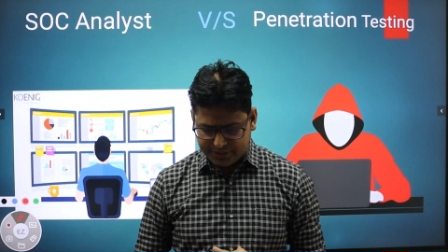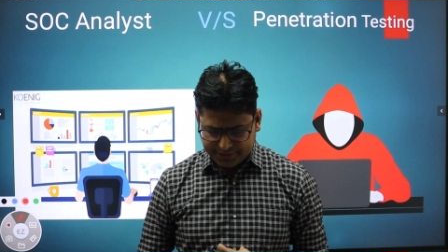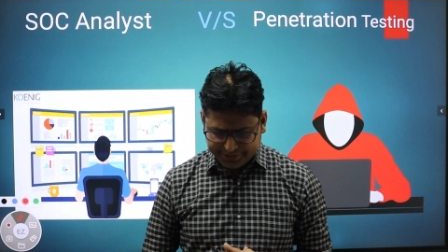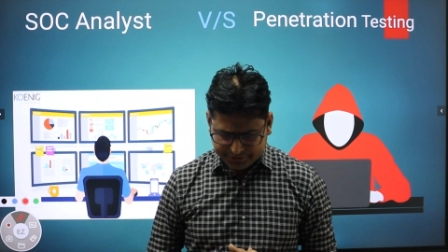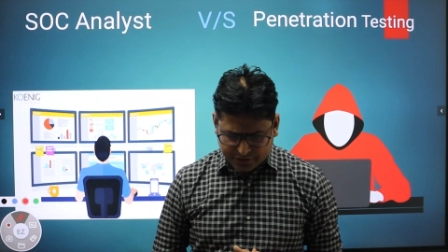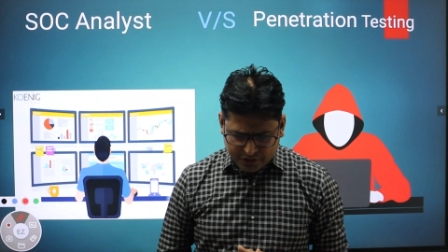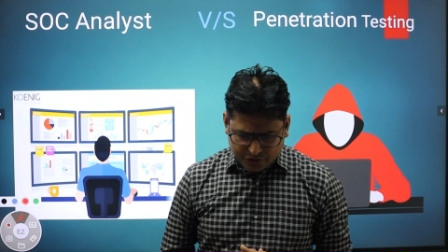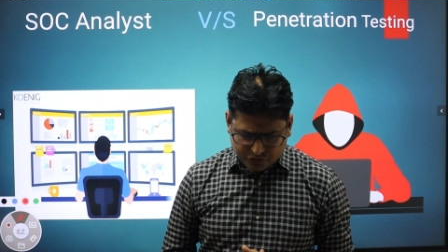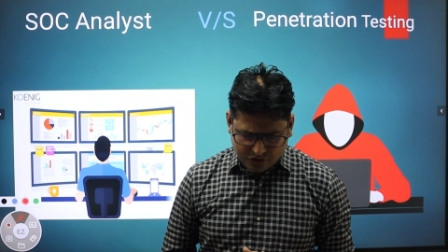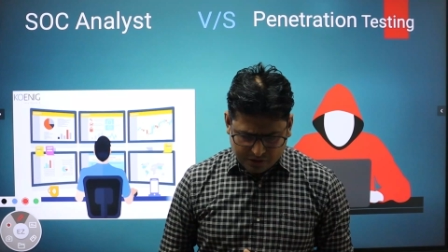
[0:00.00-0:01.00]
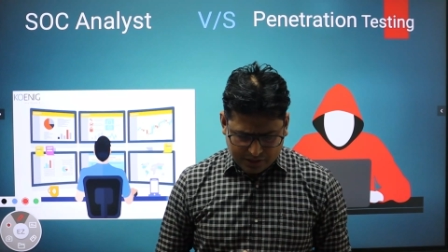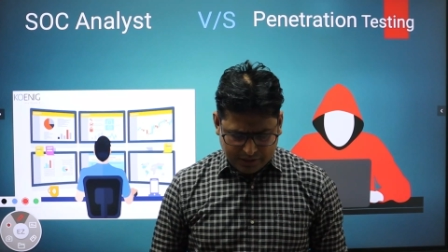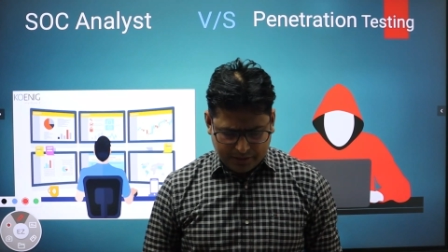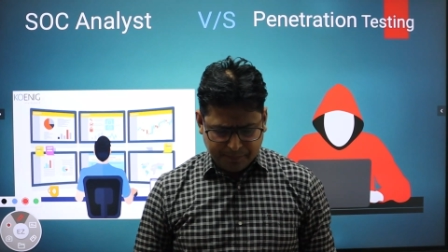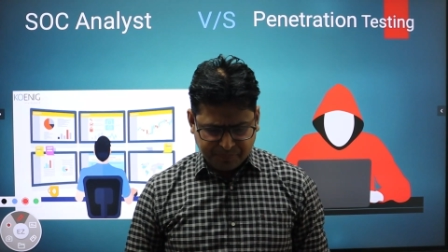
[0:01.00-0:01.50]
right so
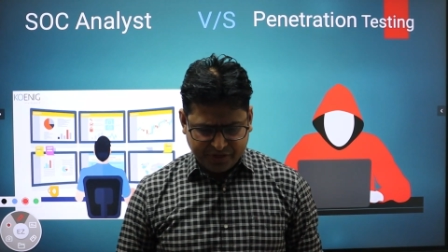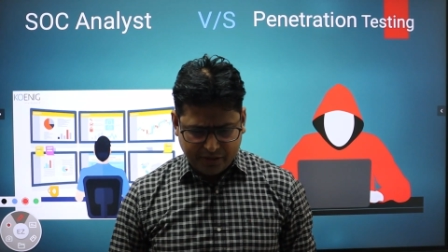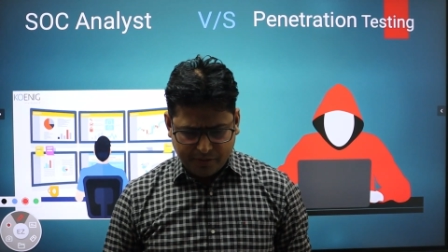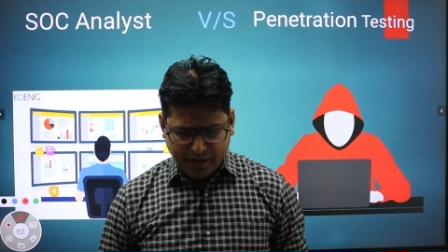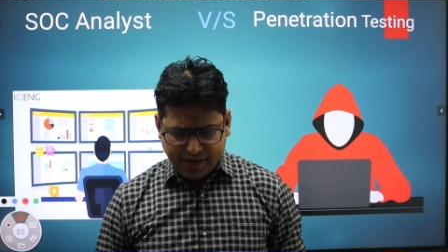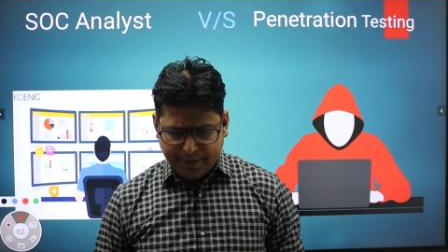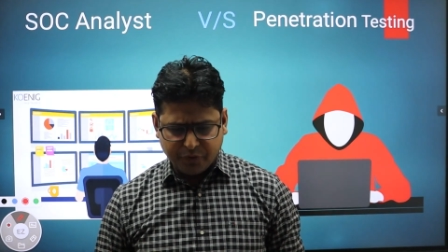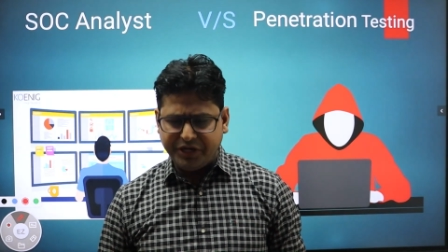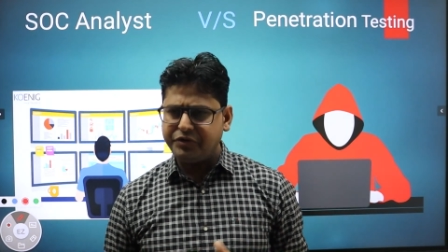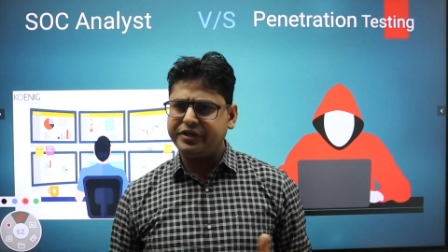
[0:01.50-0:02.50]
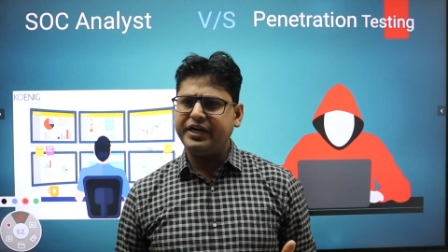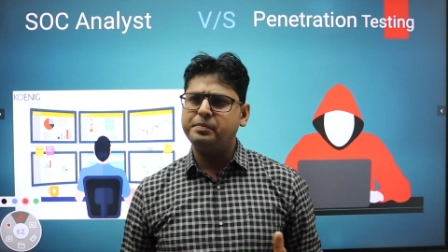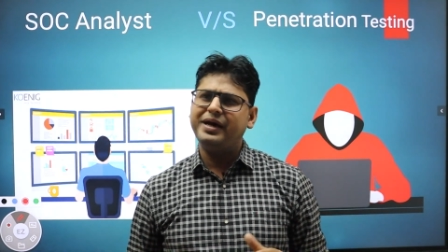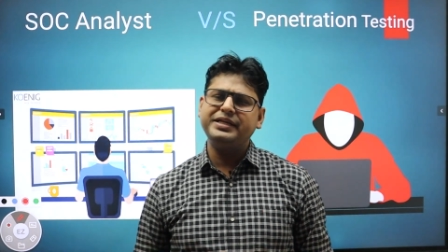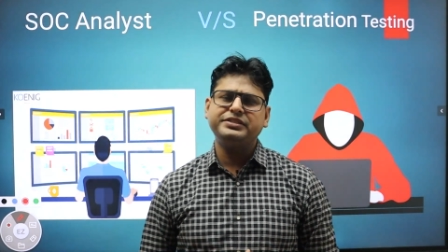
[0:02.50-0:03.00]
uh, uh, i'm going to
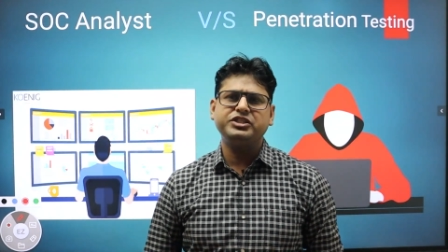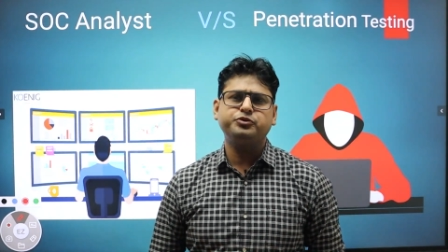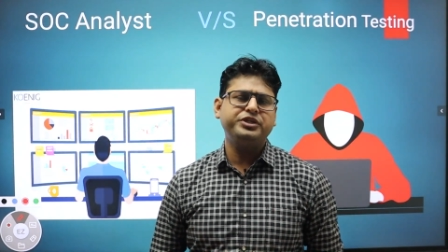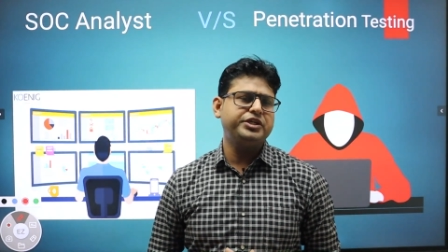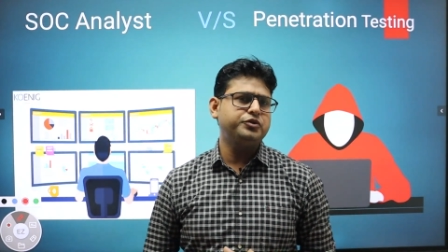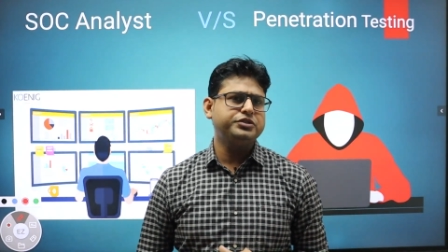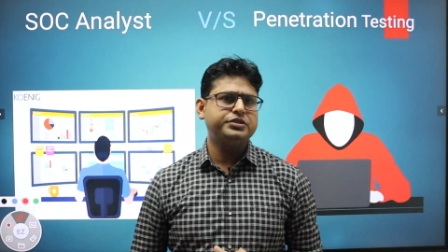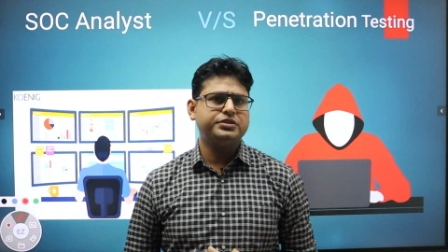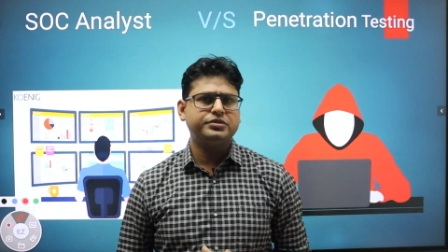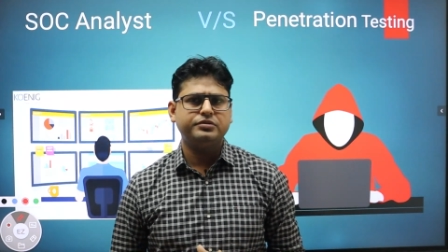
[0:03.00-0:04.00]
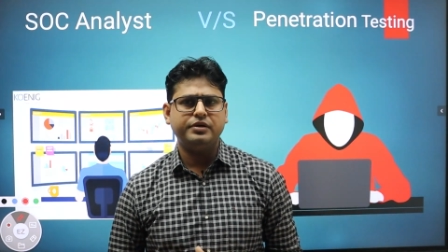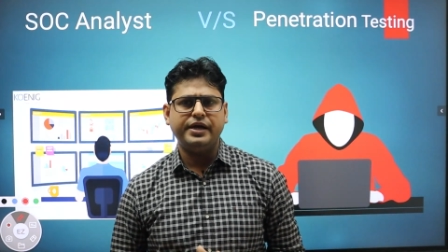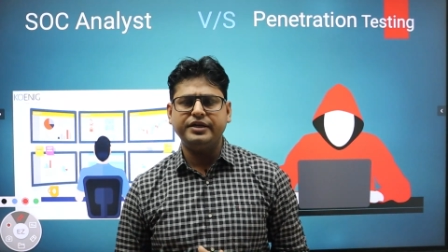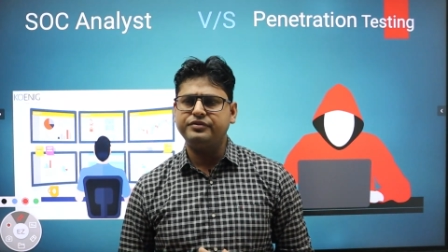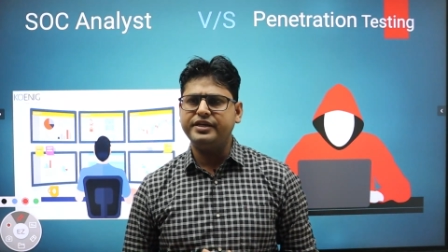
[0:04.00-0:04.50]
create many such videos
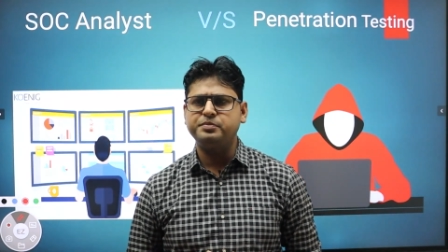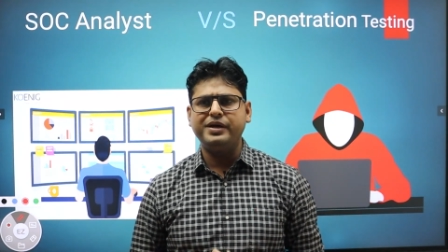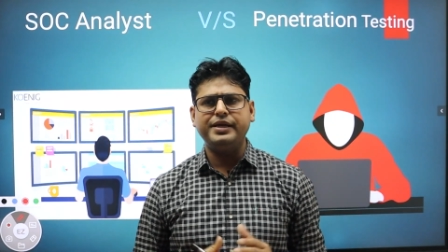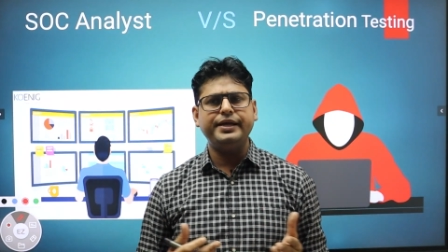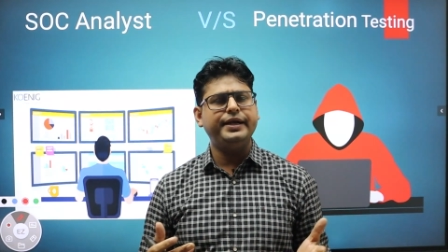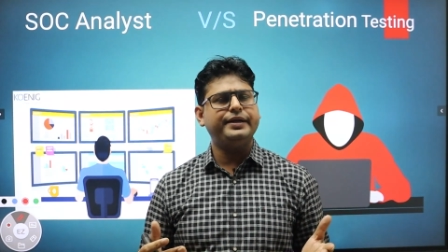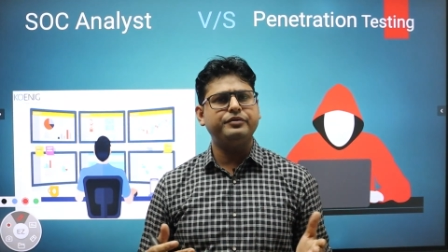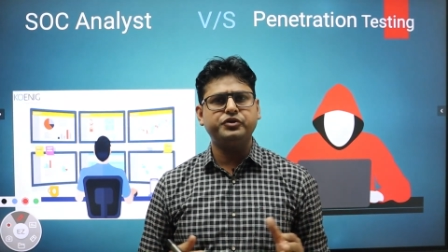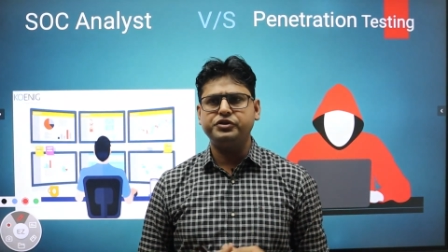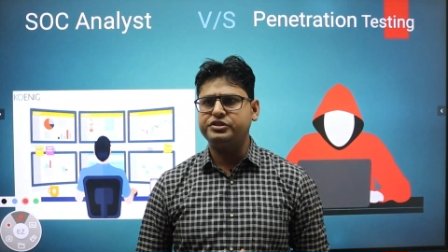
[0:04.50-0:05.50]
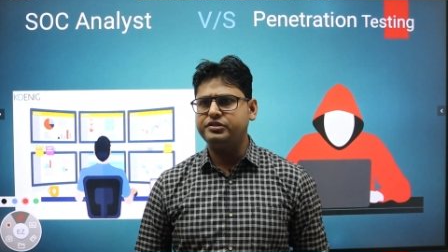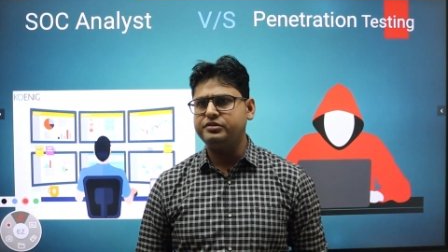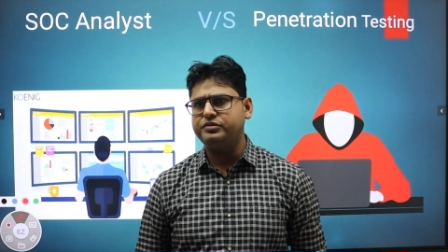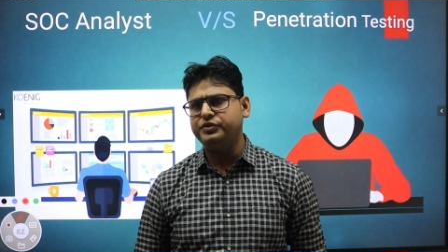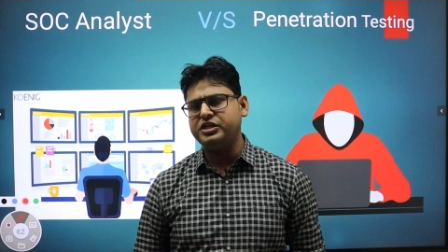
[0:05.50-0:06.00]
as well as many interview
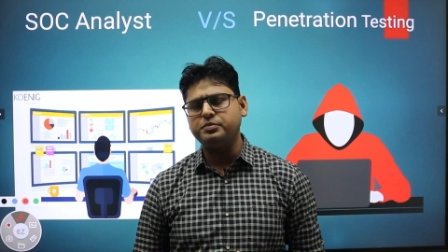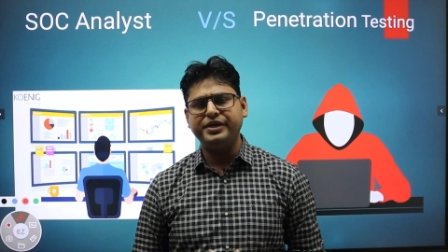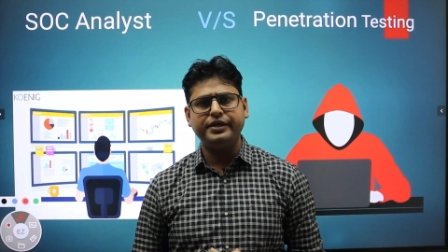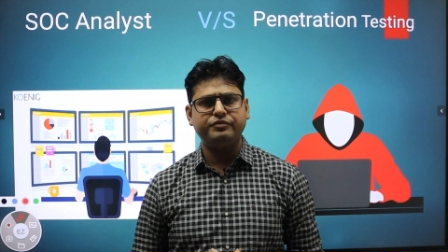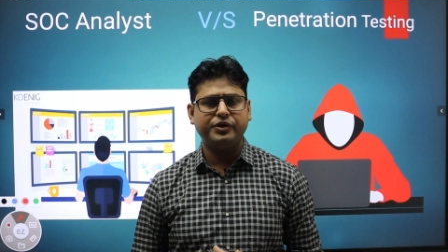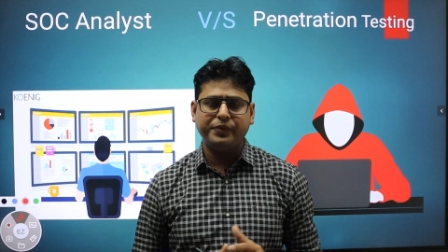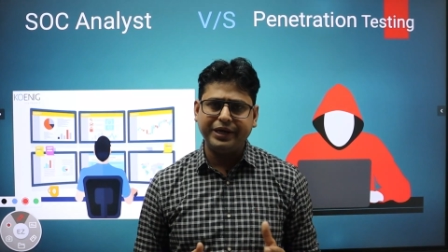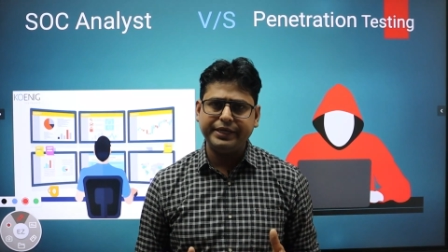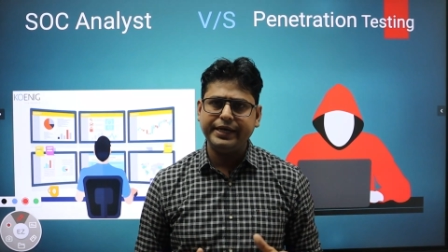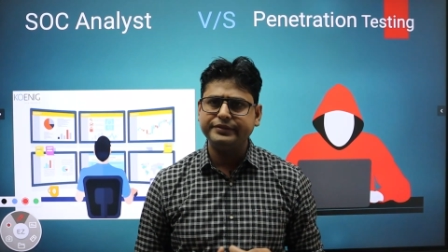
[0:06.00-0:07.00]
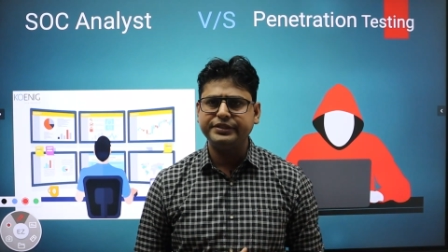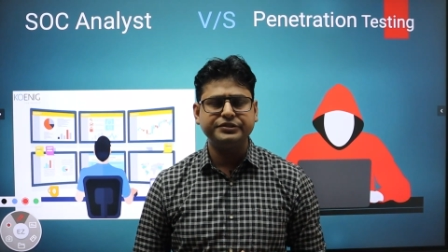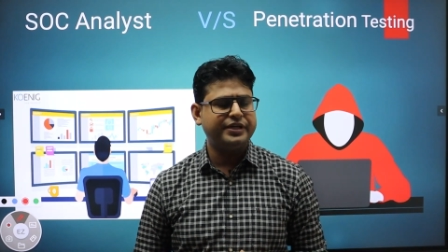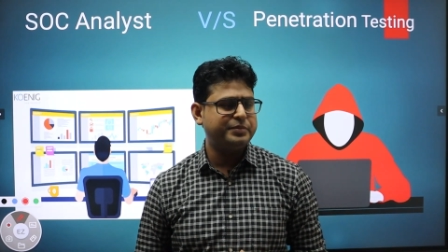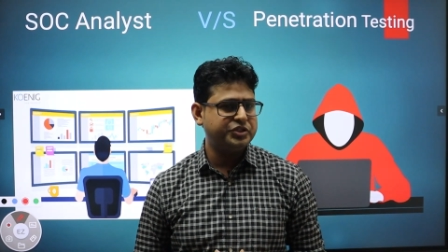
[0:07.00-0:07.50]
questions which are being frequently asked
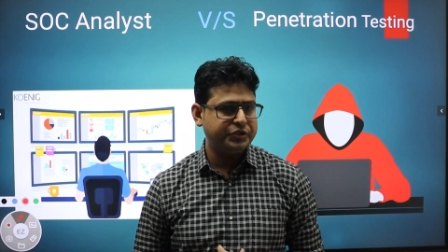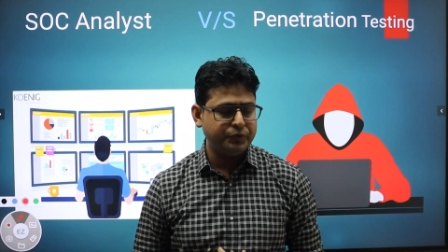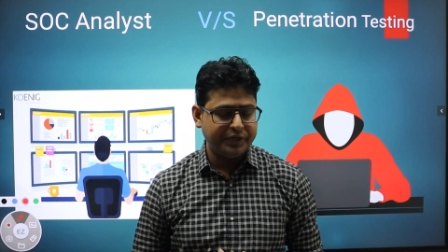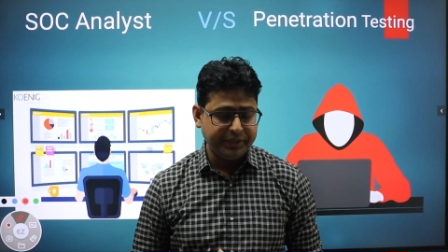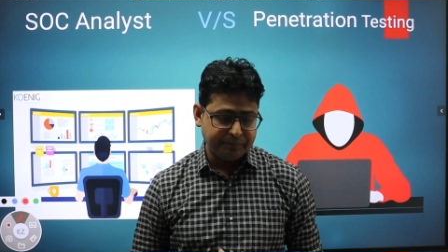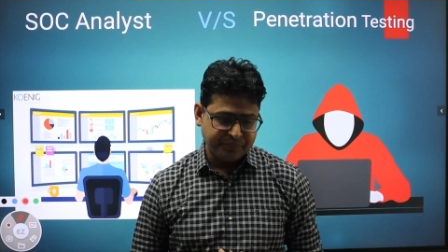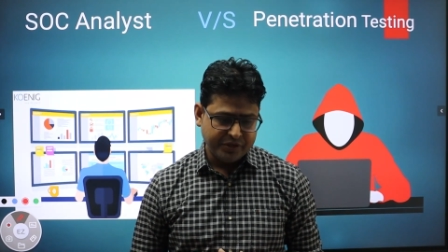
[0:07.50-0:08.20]
in cybersecurity.